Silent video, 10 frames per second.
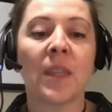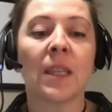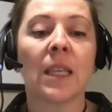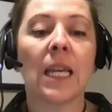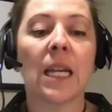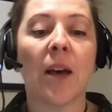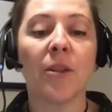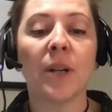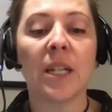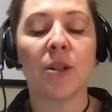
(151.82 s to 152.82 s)
In
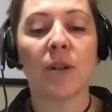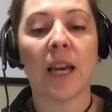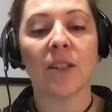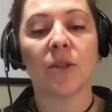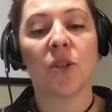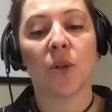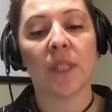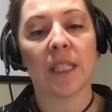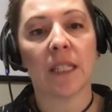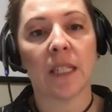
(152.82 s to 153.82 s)
other international
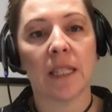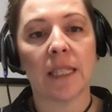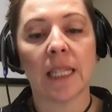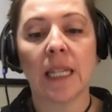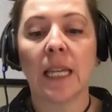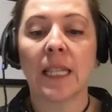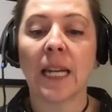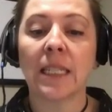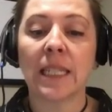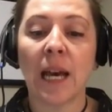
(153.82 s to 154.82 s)
jurisdictions
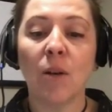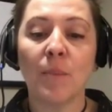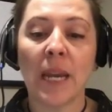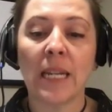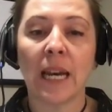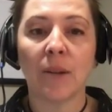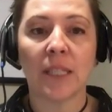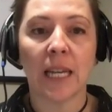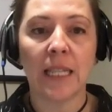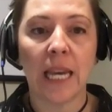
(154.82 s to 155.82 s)
that allow MAiD
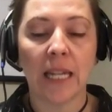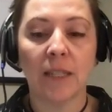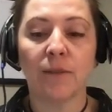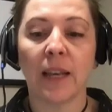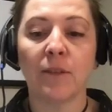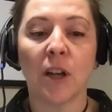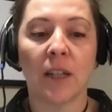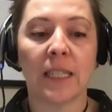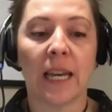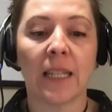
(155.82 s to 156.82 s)
outside the end-of-life
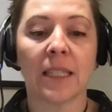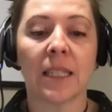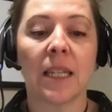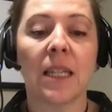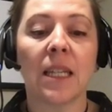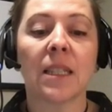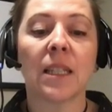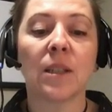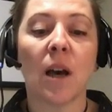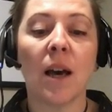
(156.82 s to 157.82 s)
context,
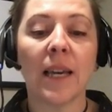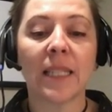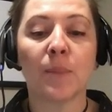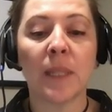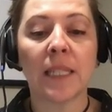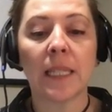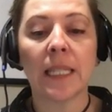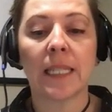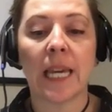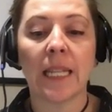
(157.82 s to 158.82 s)
the law explicitly
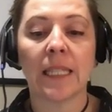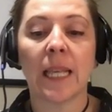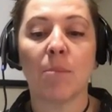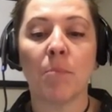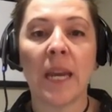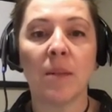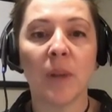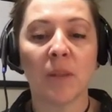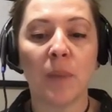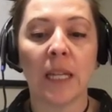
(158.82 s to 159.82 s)
states that MAiD
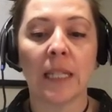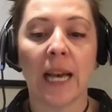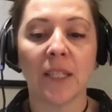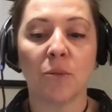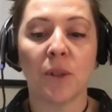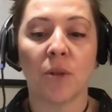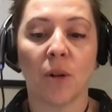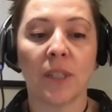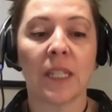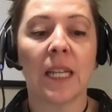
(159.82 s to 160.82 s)
must be a last
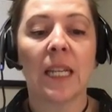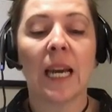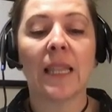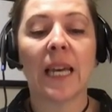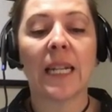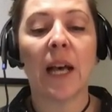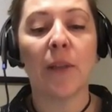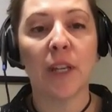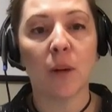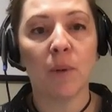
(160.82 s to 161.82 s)
resort and that
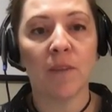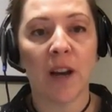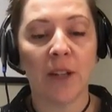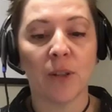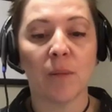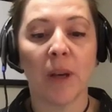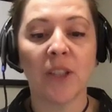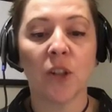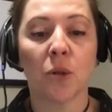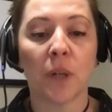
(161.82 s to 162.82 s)
healthcare providers must
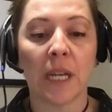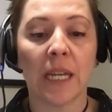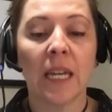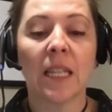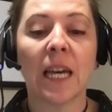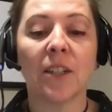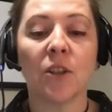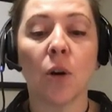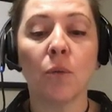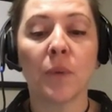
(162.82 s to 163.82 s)
agree that
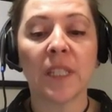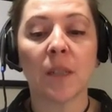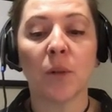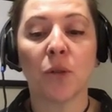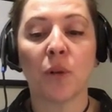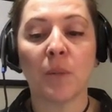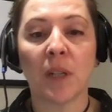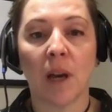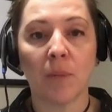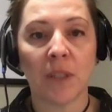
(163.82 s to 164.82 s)
no reasonable treatment
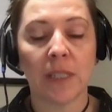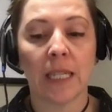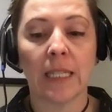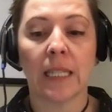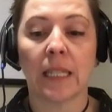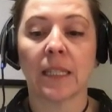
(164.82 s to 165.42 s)
options exist.